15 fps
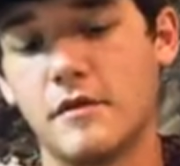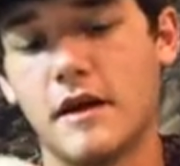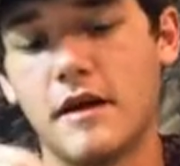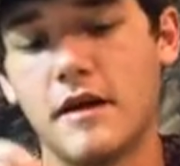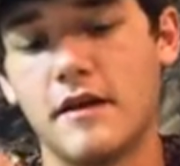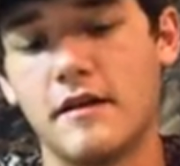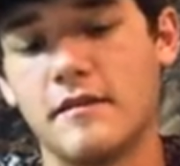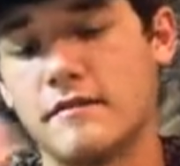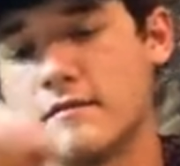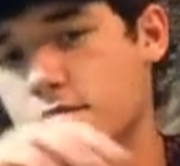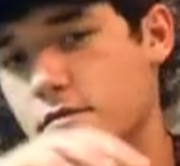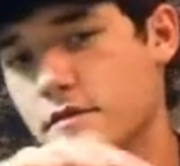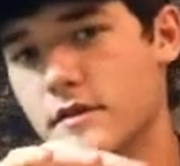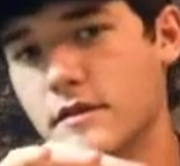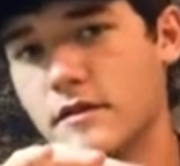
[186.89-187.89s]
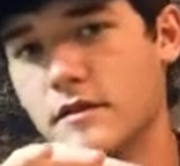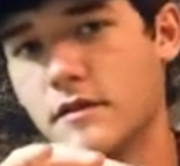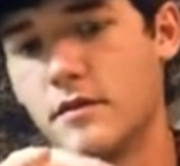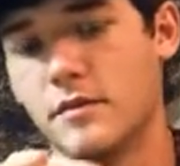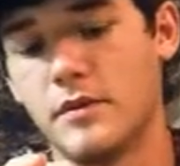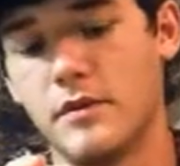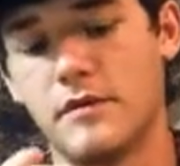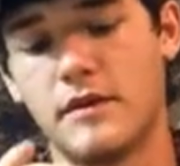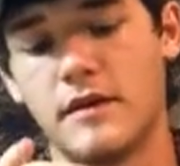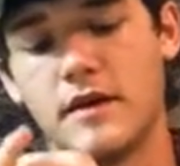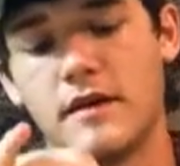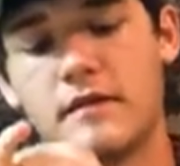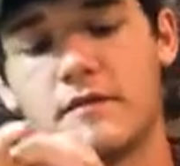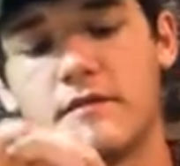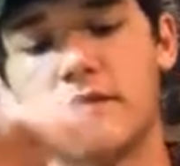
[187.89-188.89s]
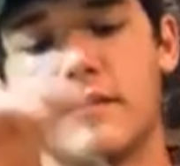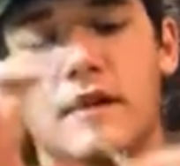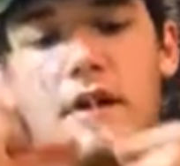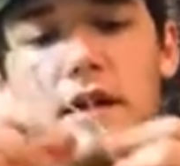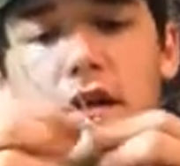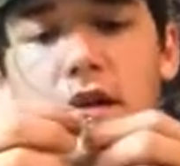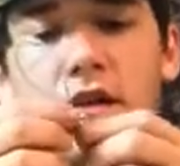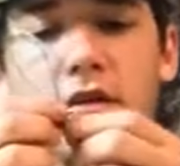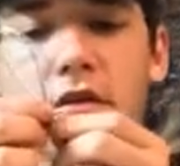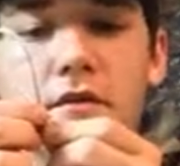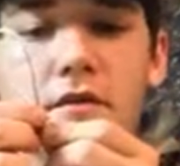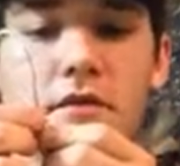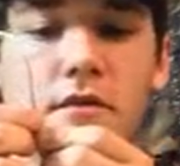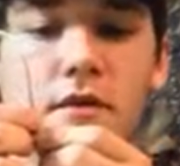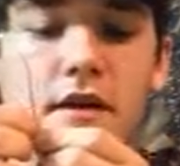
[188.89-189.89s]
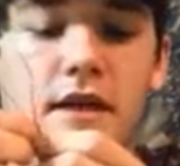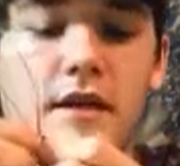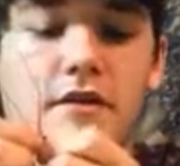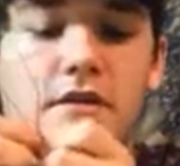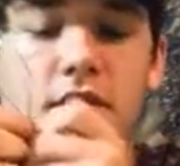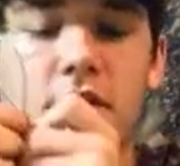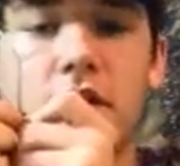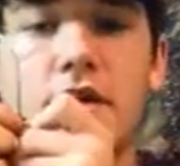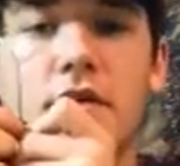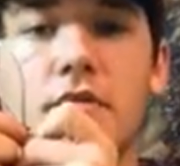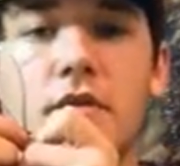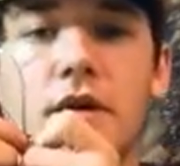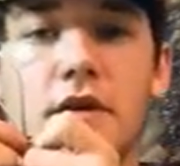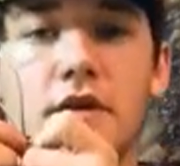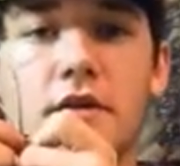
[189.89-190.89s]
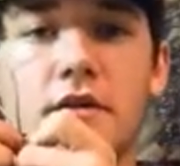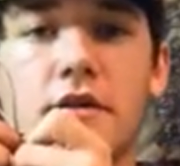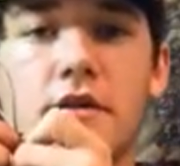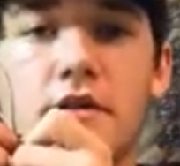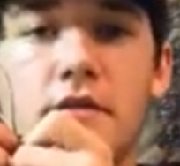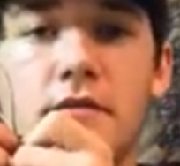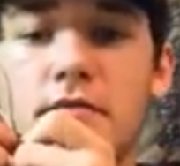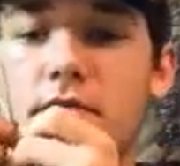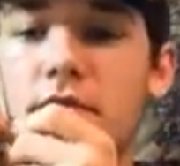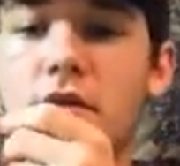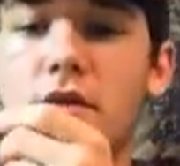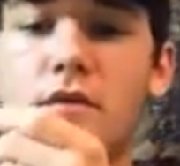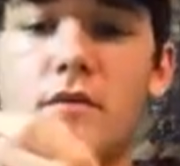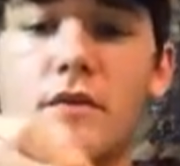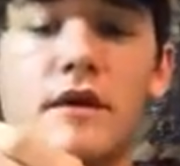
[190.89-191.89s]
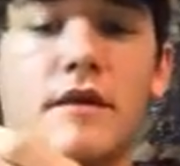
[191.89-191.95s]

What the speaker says: your wire, loop it around, then you're going to want to get your lock washer or